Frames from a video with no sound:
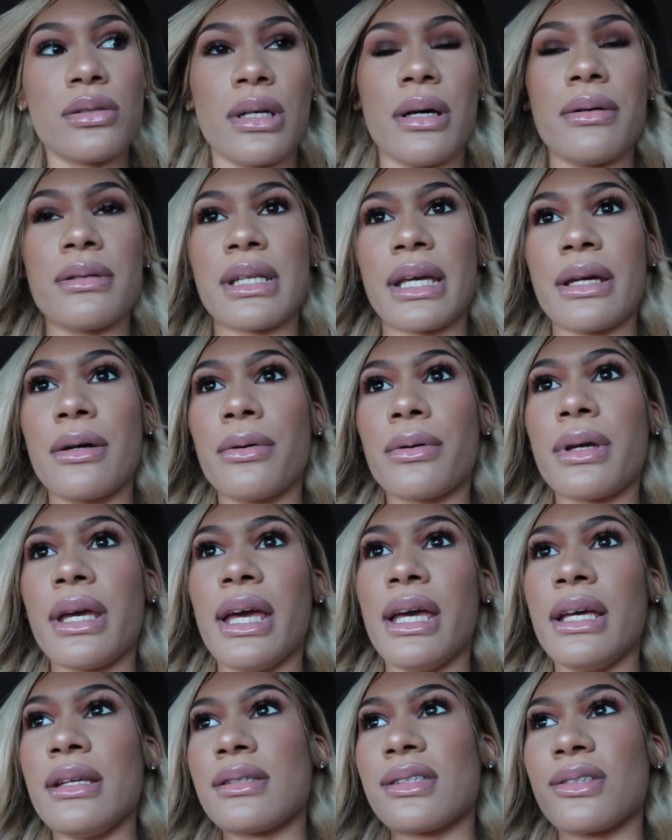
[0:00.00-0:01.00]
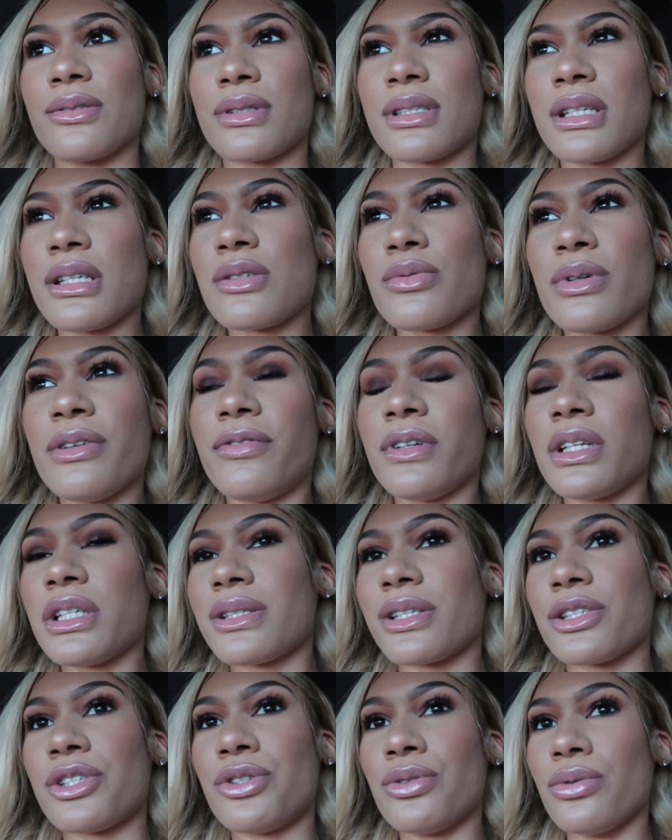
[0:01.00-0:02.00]
So I was like, okay, so since we finished
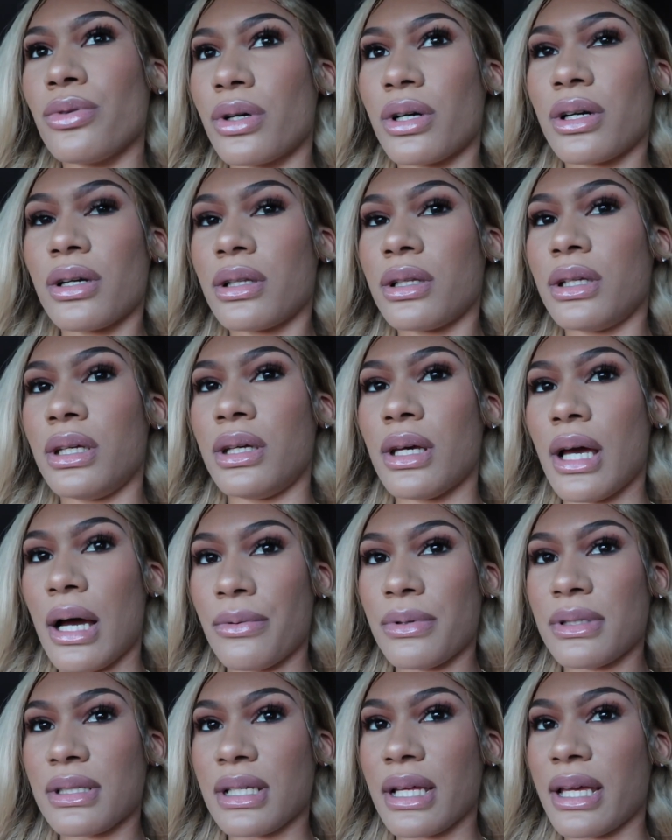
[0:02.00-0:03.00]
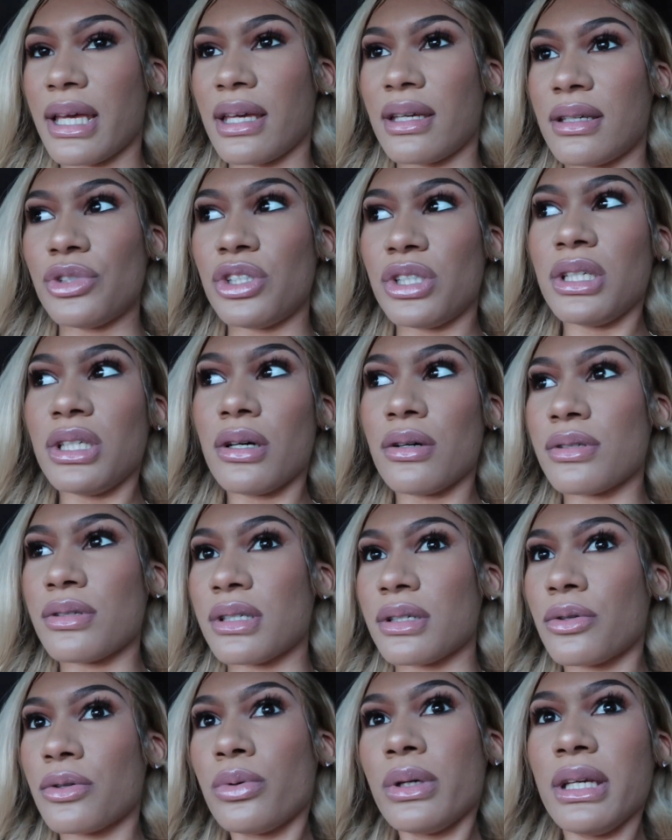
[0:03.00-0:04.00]
the shoot early, I was like, Gio's
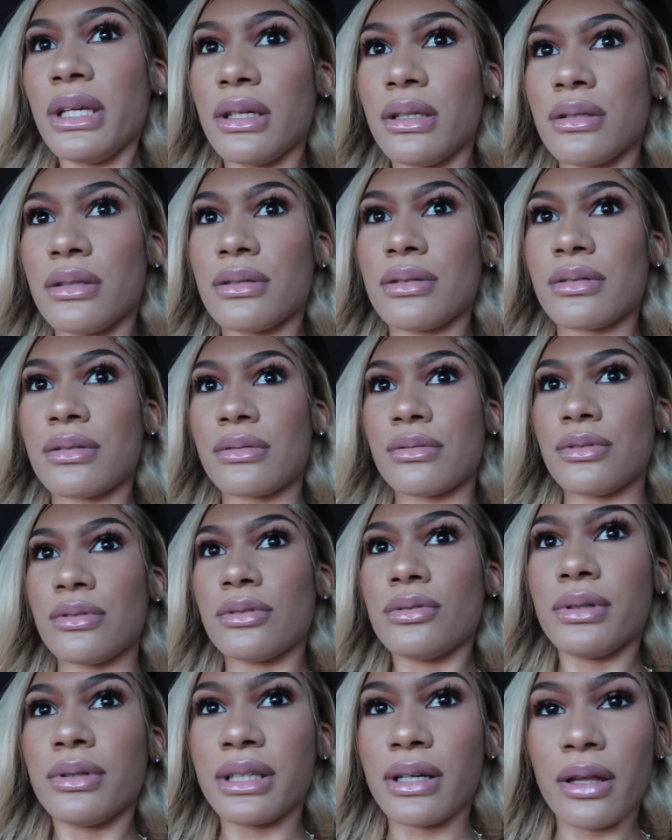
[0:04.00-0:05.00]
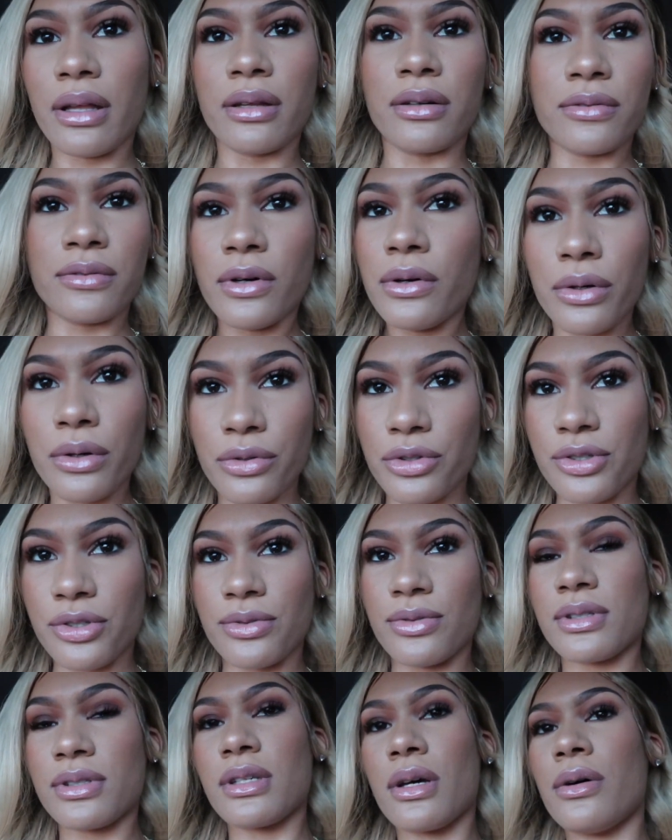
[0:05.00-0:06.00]
in Queens doing other photo
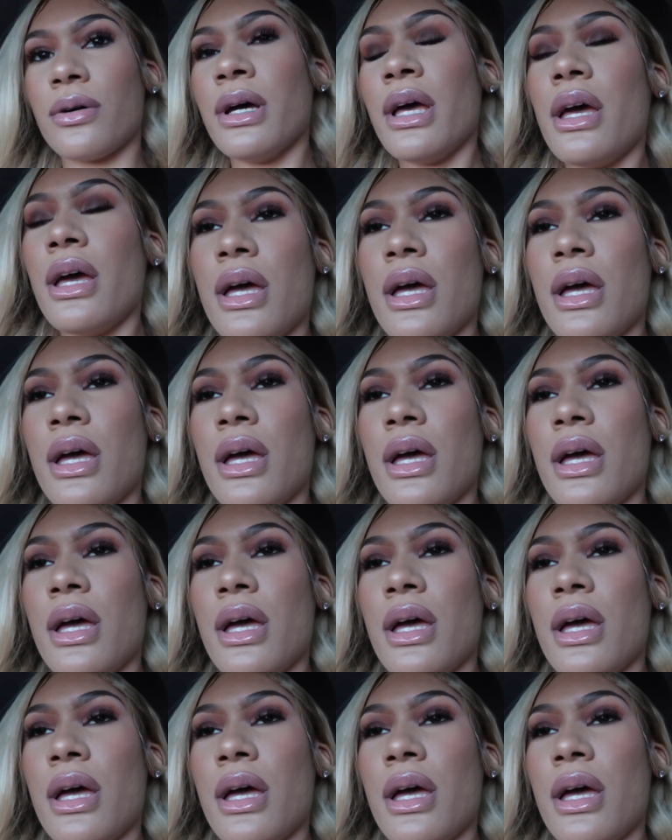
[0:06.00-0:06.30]
shoots. So